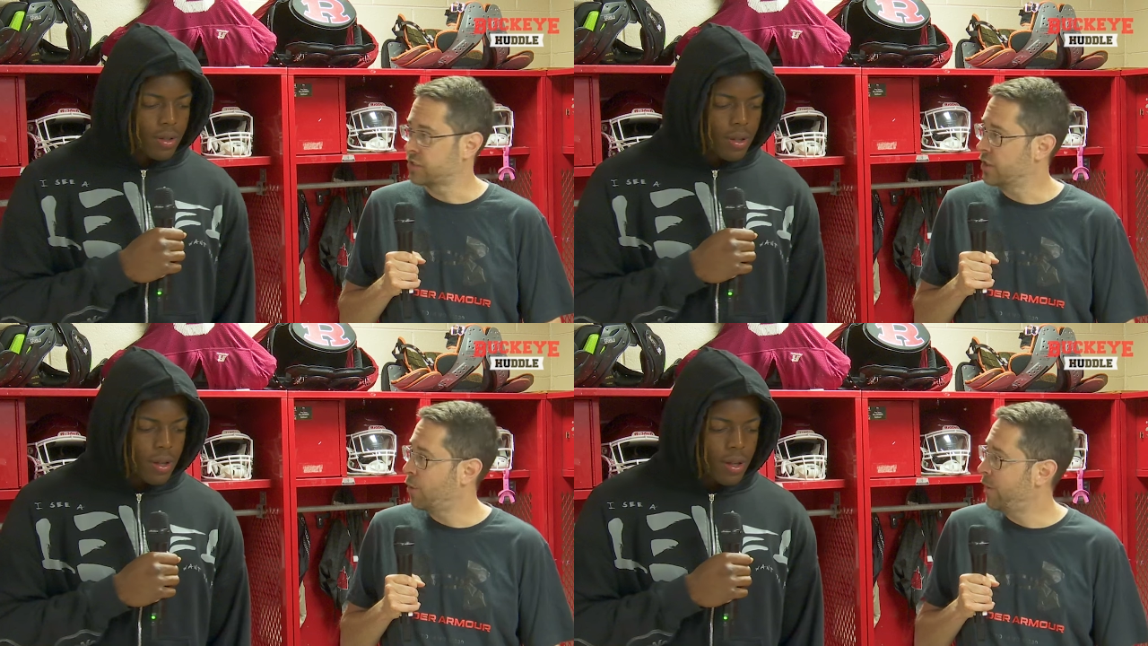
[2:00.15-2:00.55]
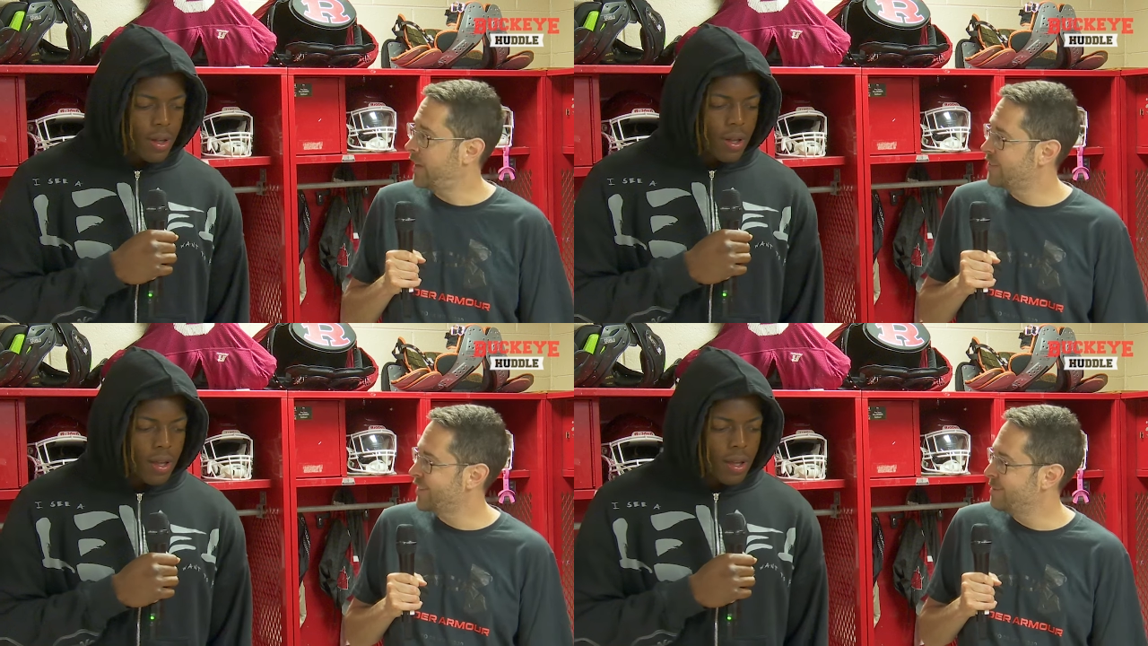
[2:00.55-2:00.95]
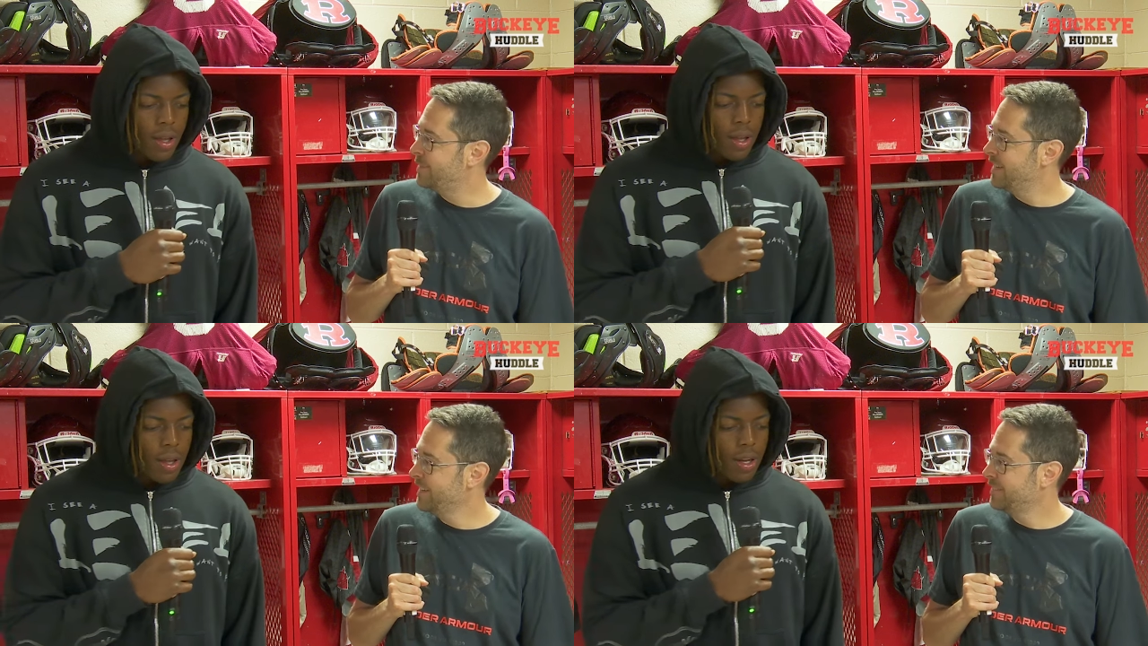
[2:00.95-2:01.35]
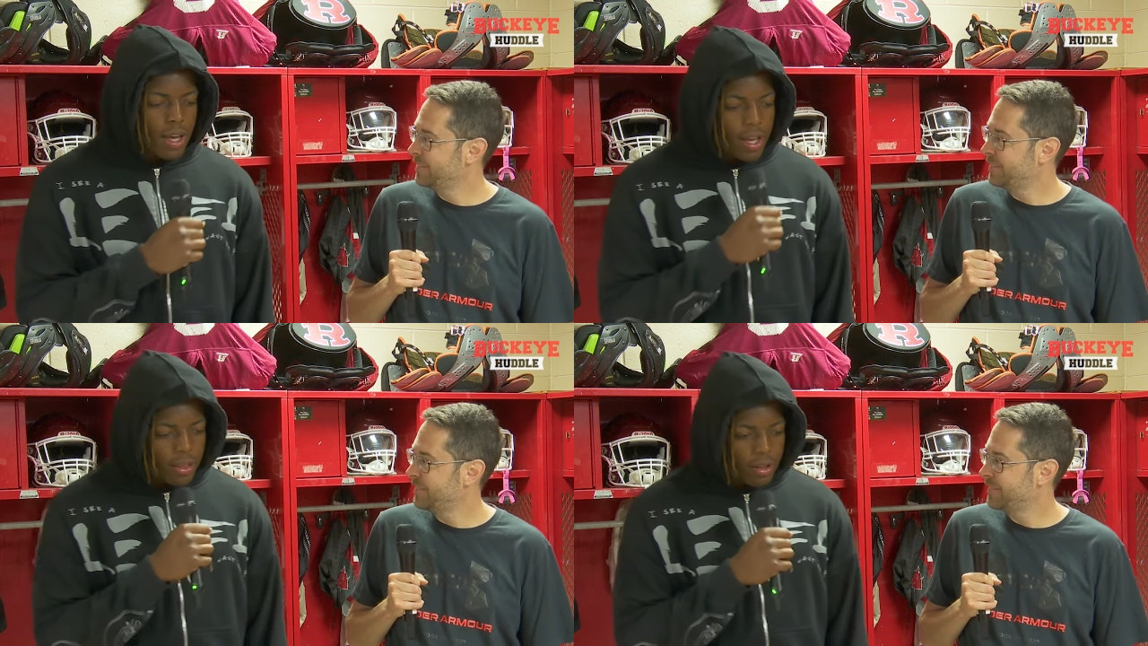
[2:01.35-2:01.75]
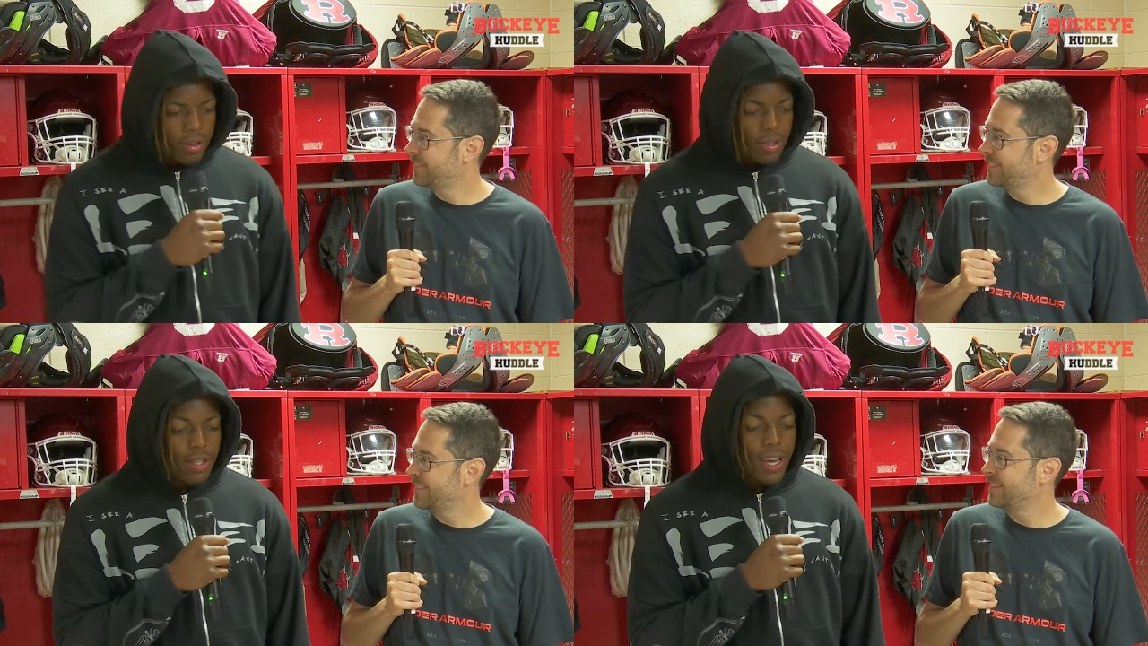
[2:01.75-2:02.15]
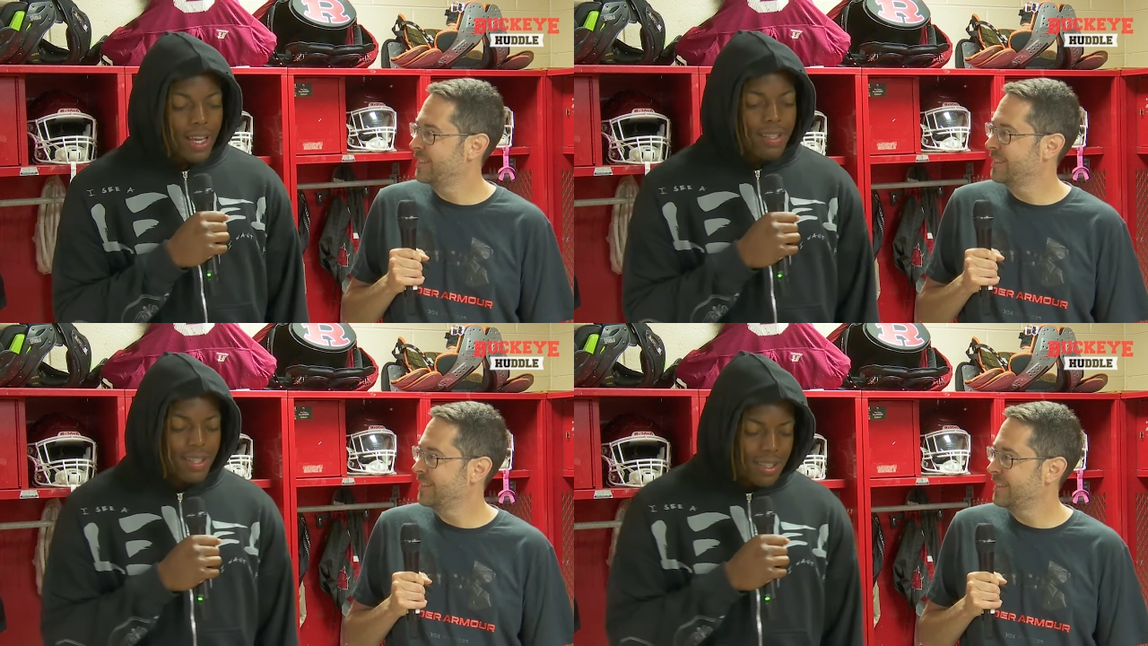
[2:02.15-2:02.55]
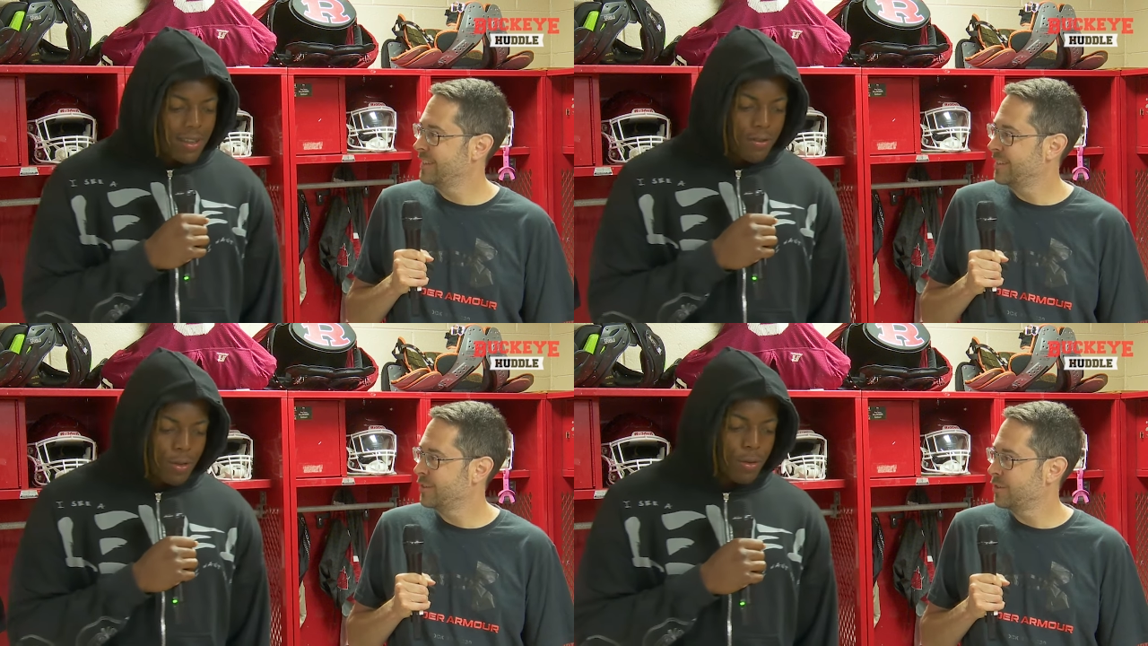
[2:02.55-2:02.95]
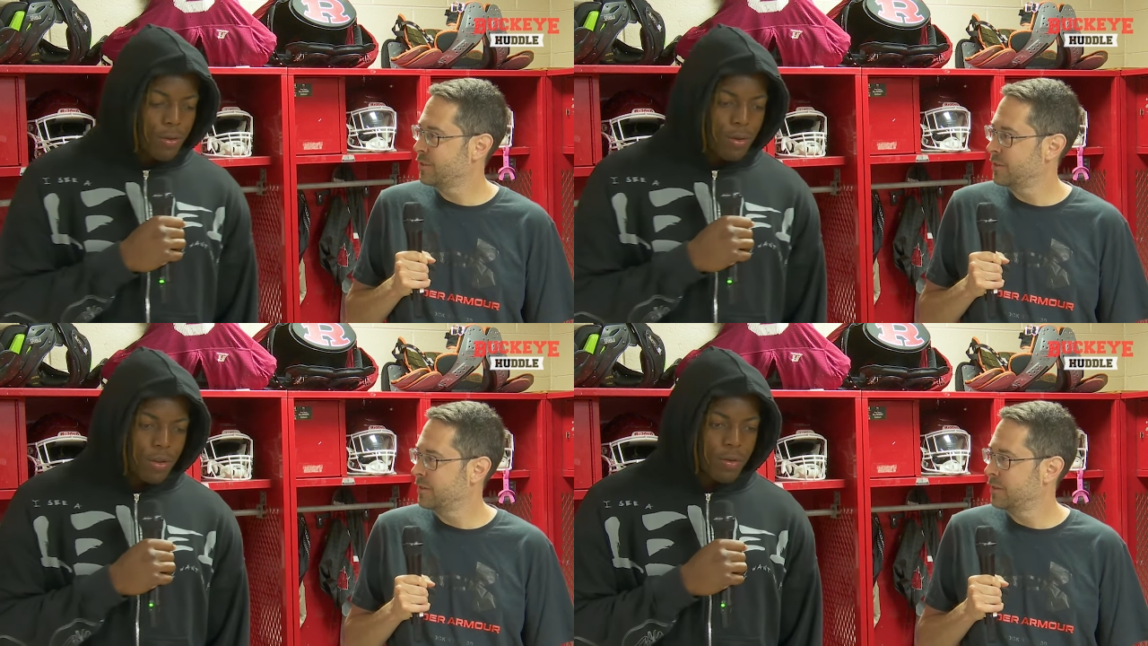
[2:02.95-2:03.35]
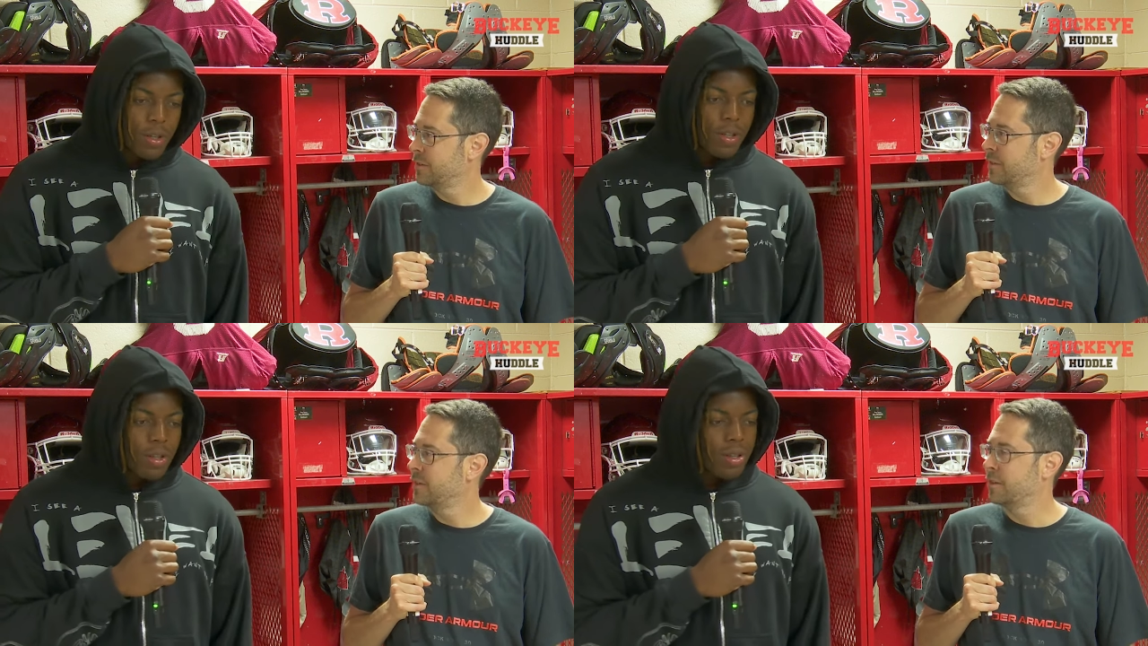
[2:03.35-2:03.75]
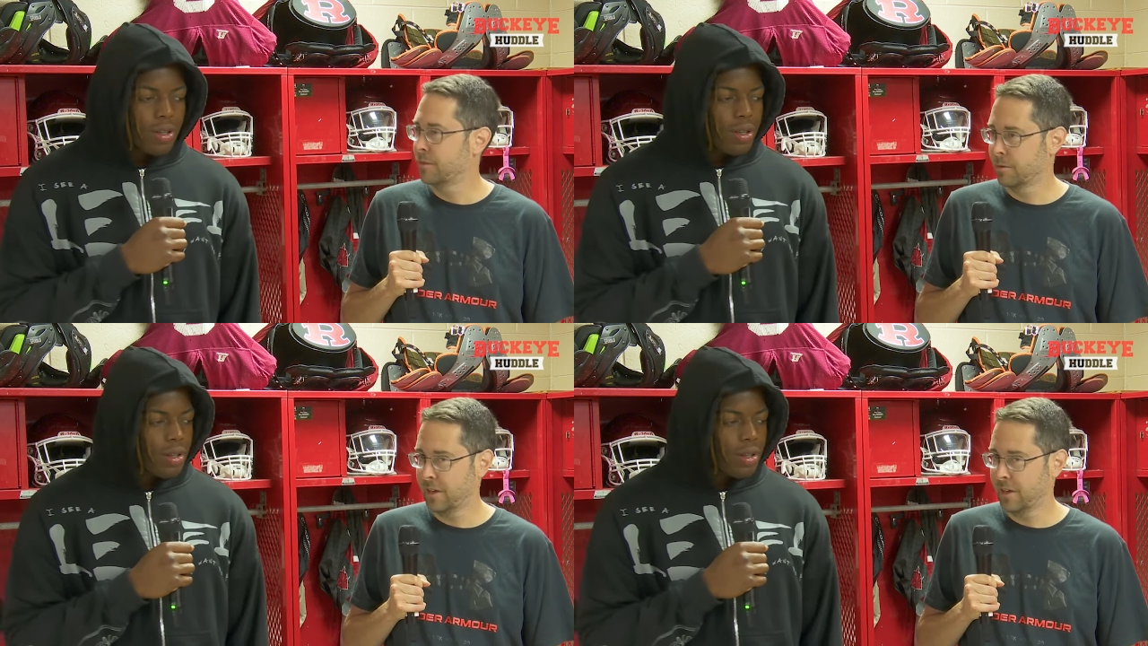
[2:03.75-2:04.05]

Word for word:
Speaker 1: us know when that's going to be? The 18th of June through the 20th.